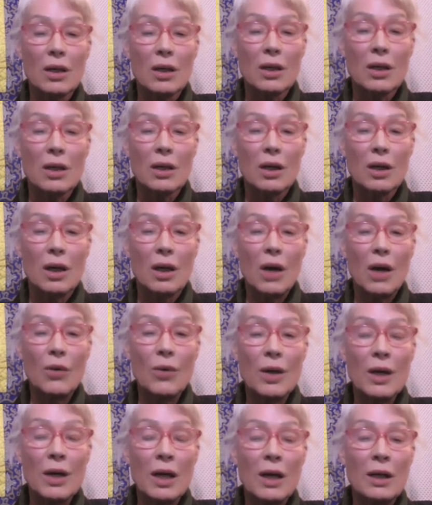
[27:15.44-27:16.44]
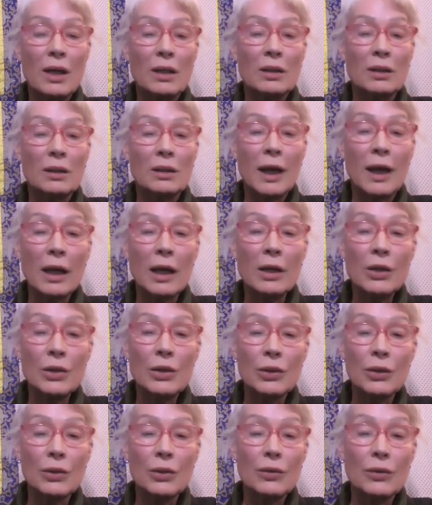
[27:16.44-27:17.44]
I want to tell
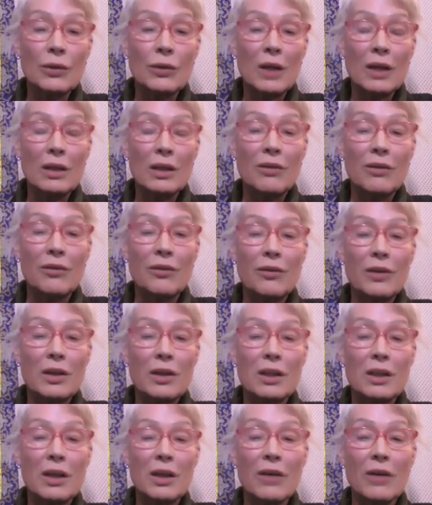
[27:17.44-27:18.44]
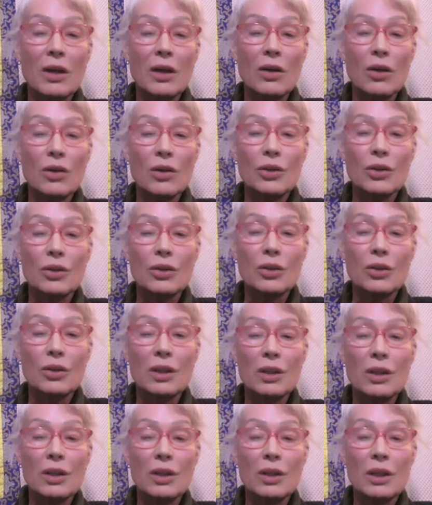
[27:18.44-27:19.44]
you that the first 7
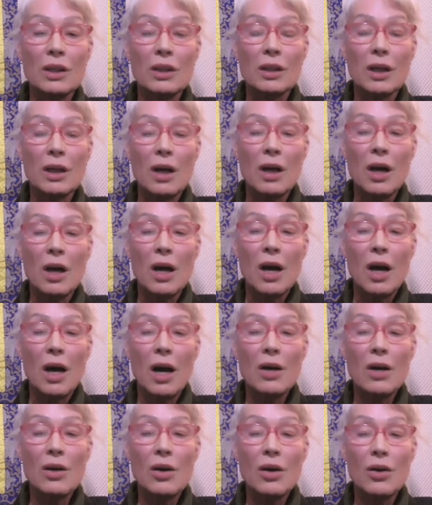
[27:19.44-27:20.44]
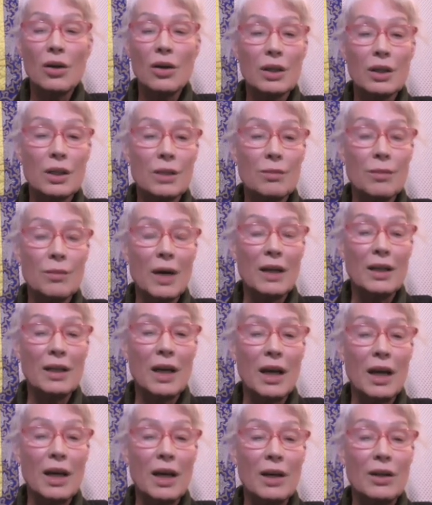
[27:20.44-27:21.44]
consciousnesses are nourished by the
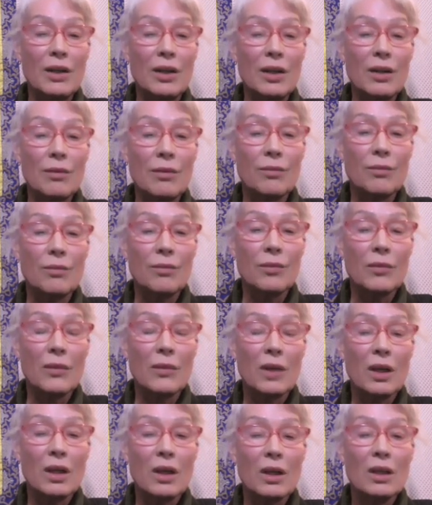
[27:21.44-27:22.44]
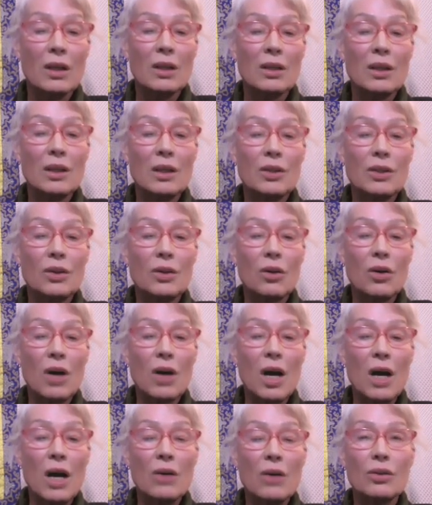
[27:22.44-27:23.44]
8th, the
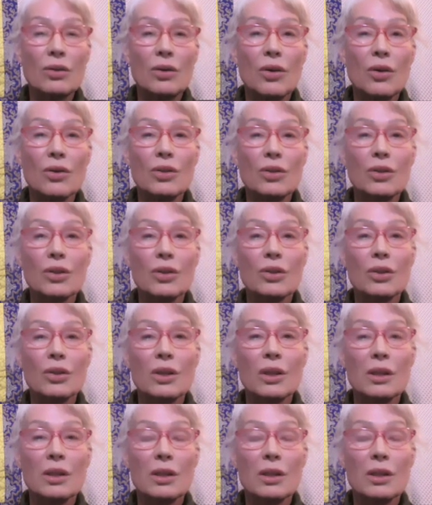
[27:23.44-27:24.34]
storehouse consciousness.